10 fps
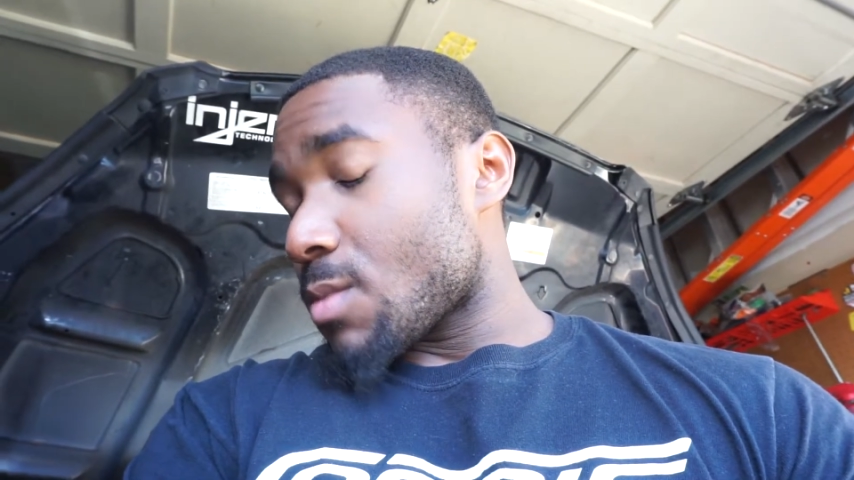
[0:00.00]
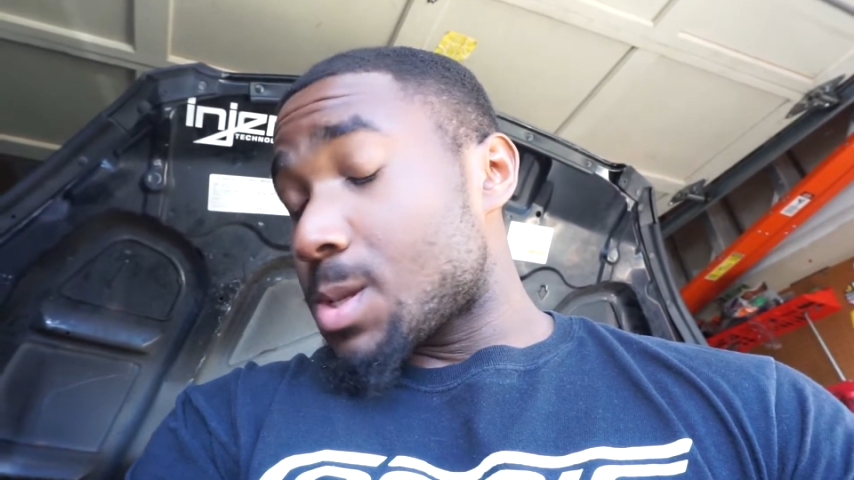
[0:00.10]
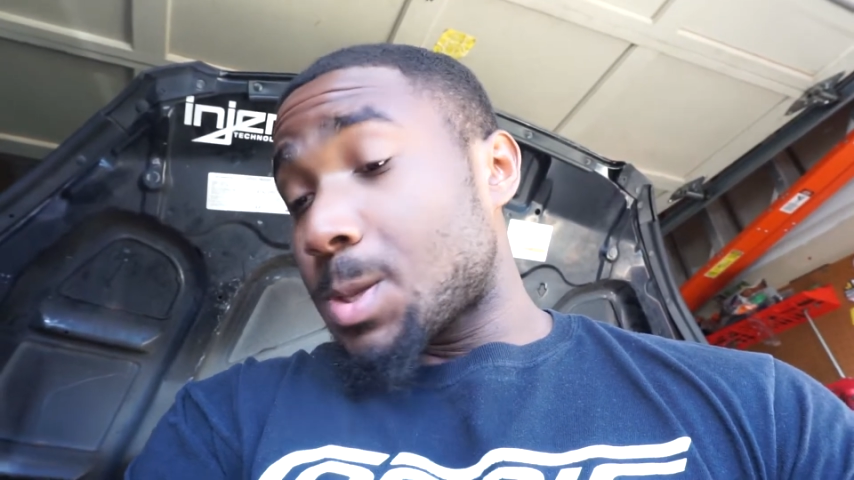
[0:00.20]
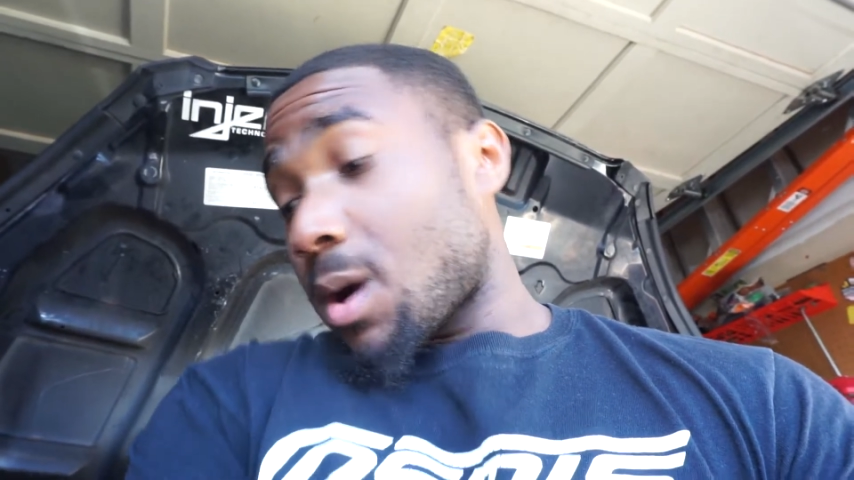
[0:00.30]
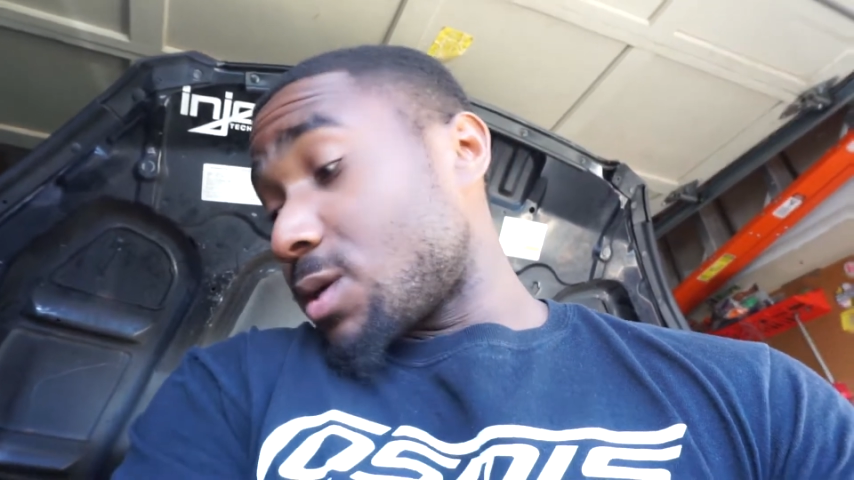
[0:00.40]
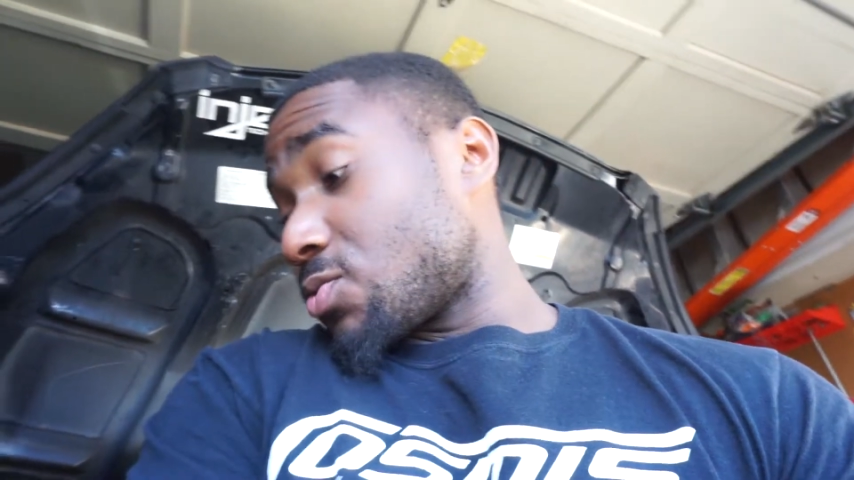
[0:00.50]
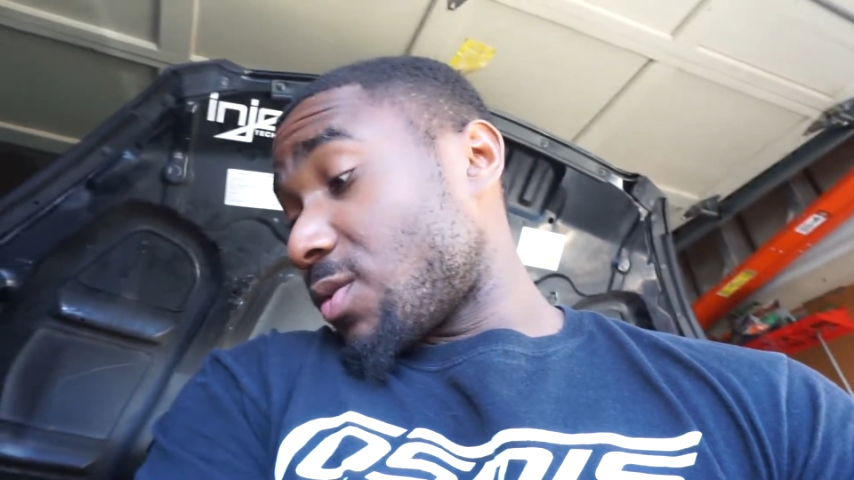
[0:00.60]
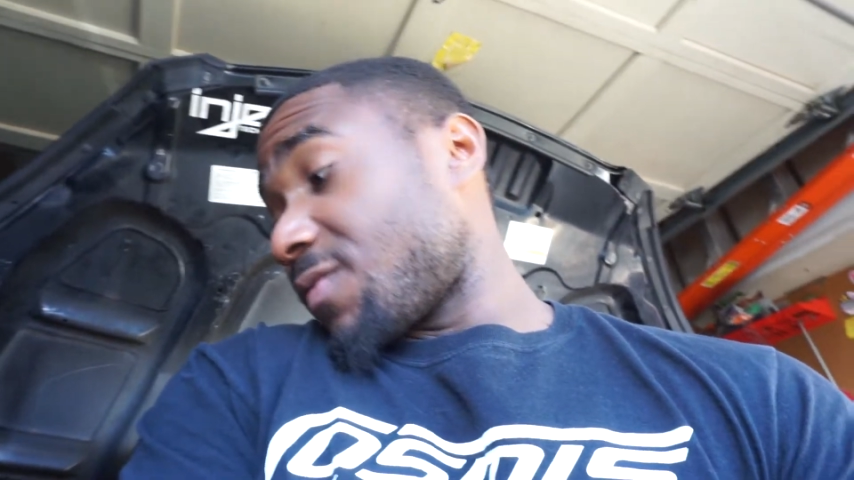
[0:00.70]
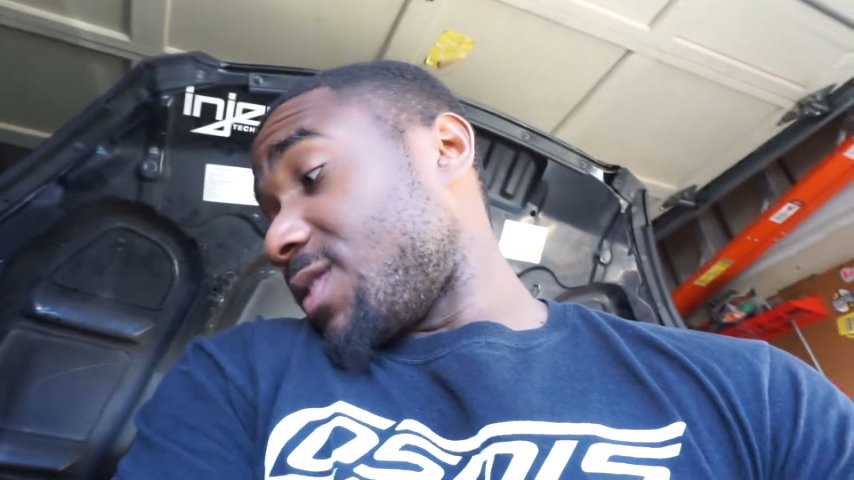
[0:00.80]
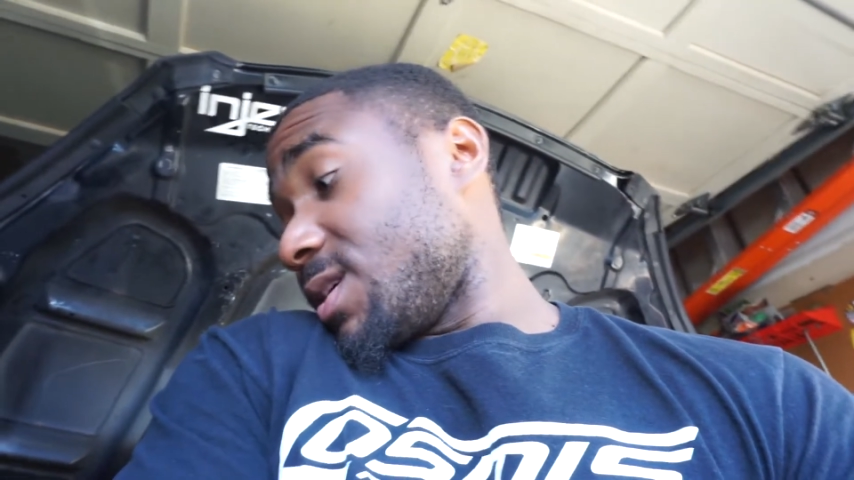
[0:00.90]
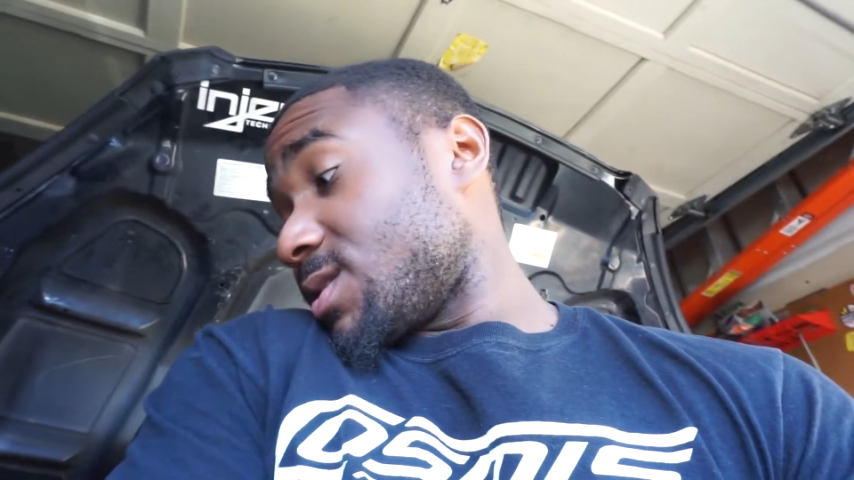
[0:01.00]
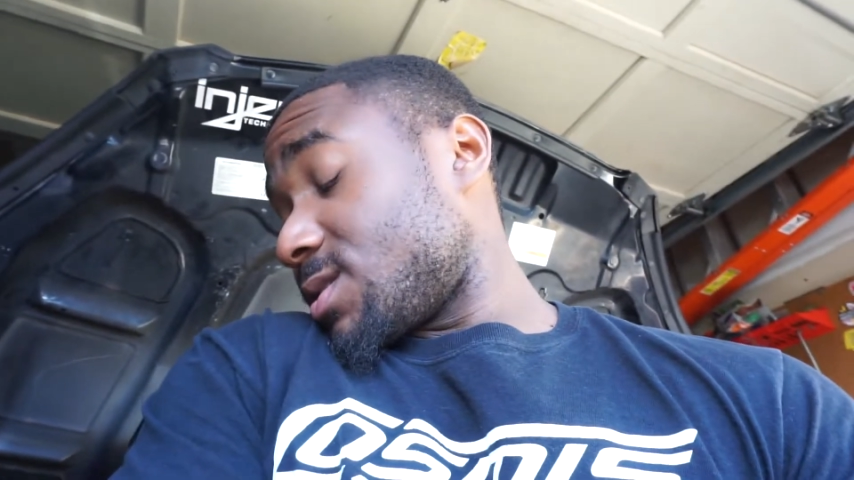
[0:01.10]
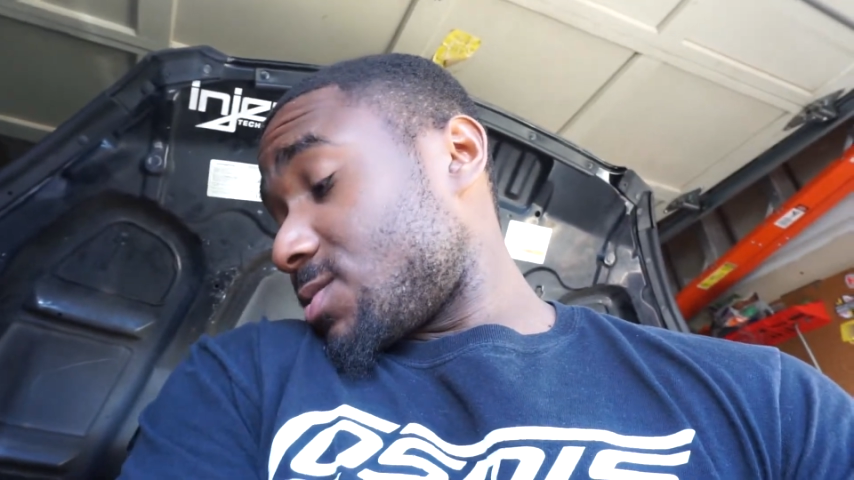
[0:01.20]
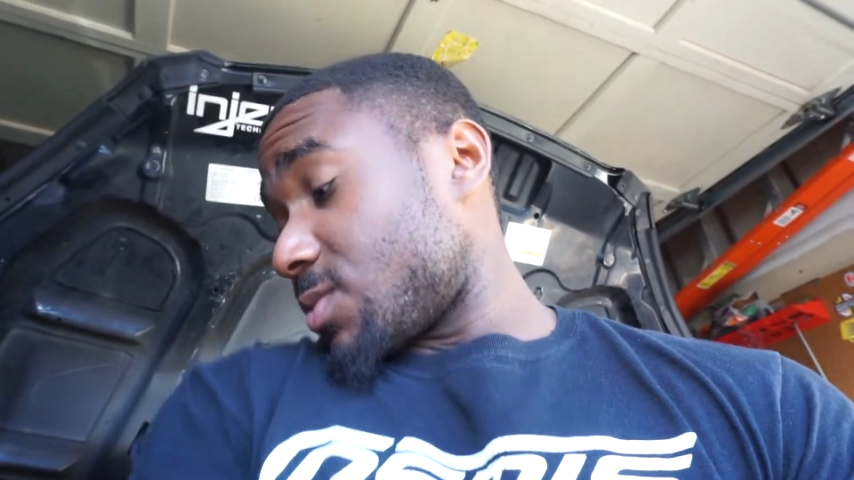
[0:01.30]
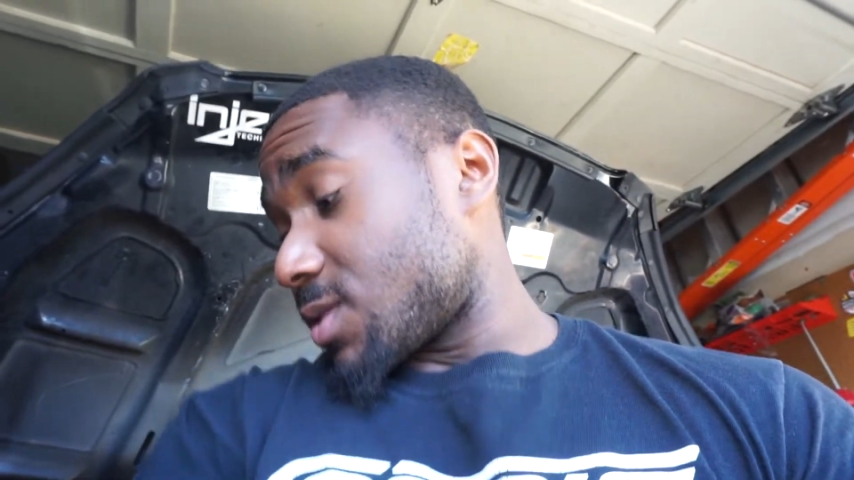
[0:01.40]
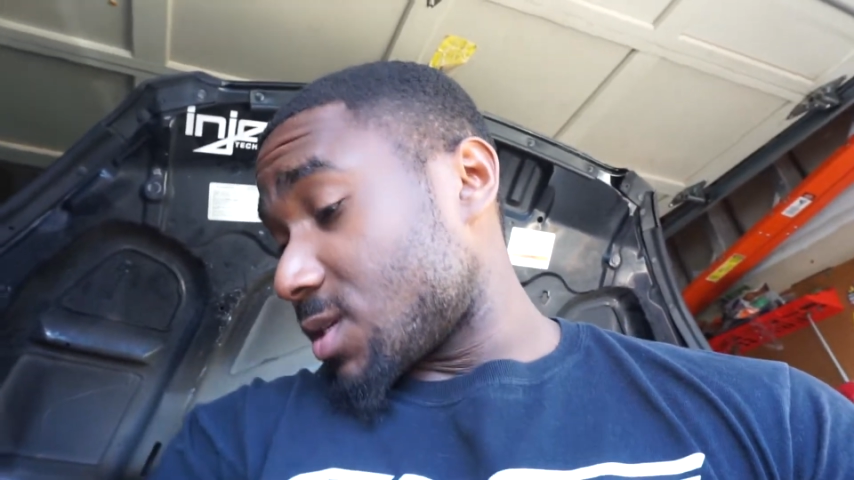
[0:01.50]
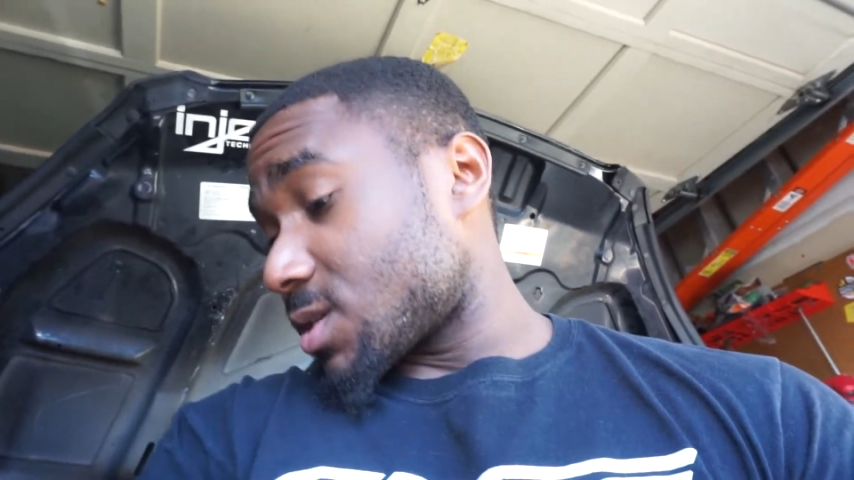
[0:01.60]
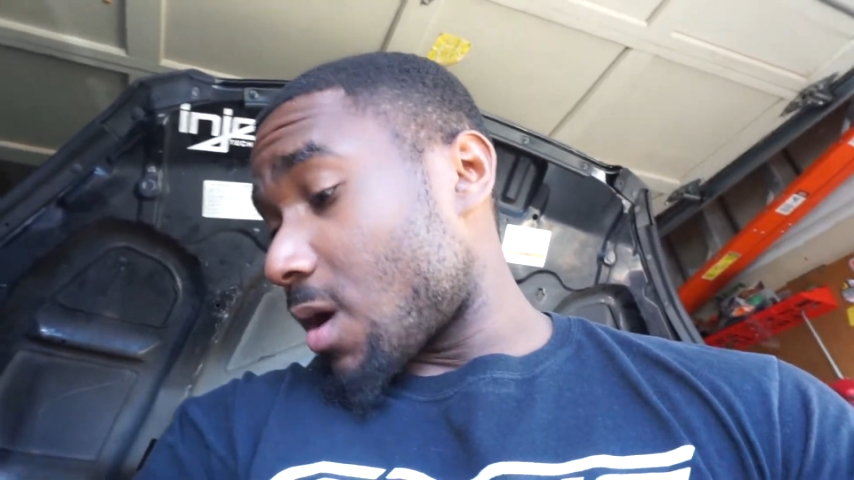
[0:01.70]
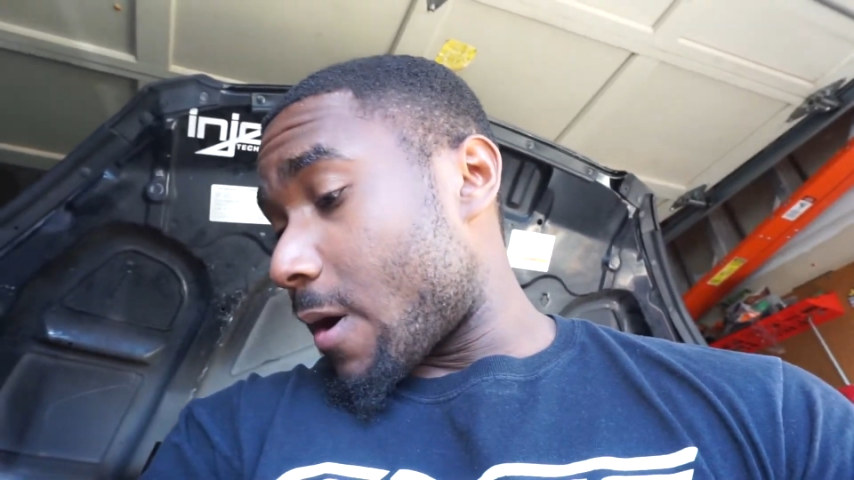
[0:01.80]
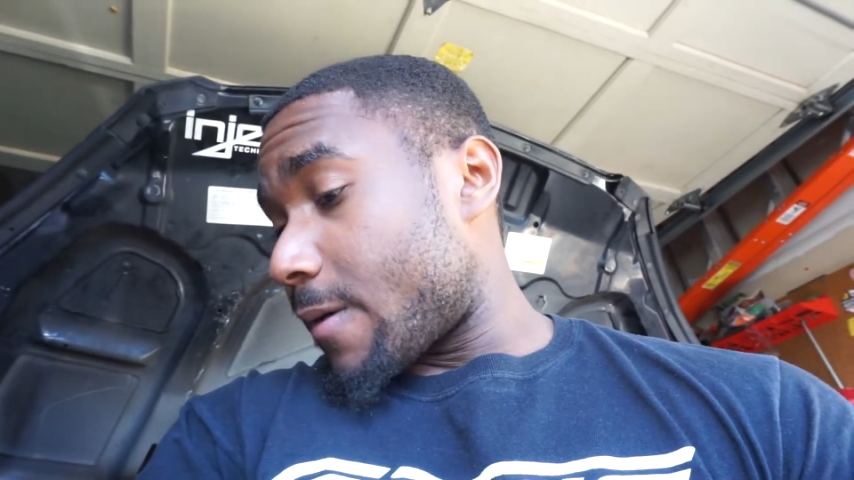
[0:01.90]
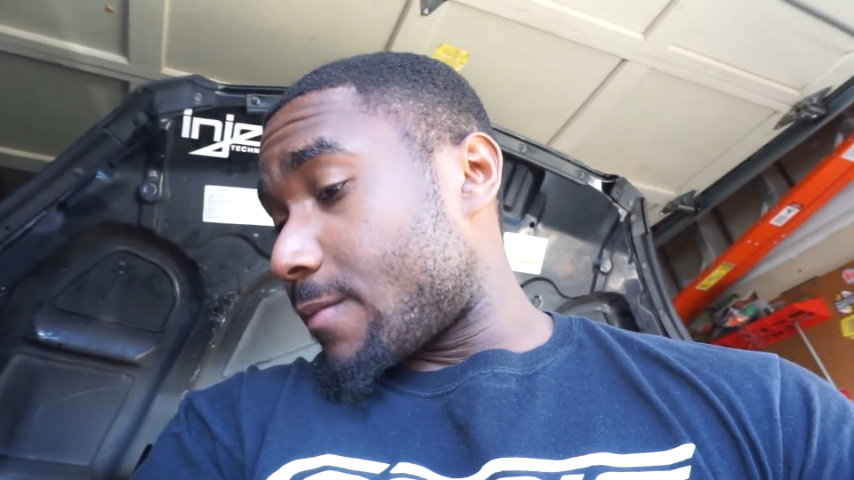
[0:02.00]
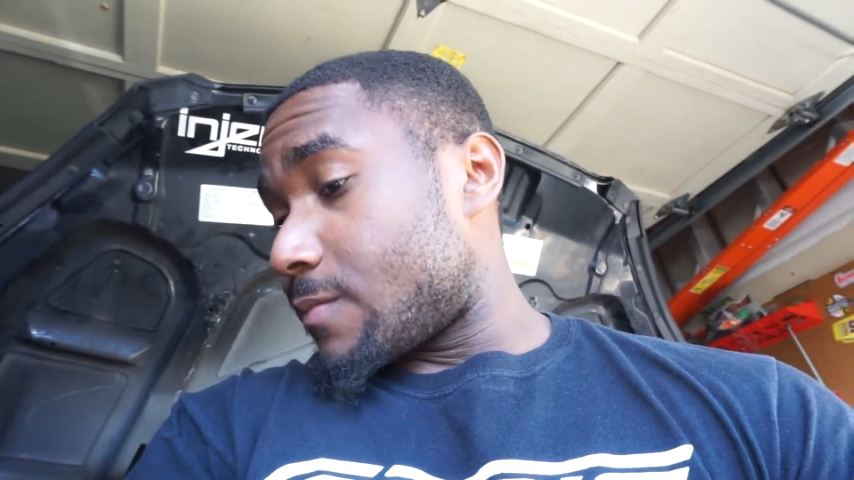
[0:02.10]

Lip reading: As far as with this car,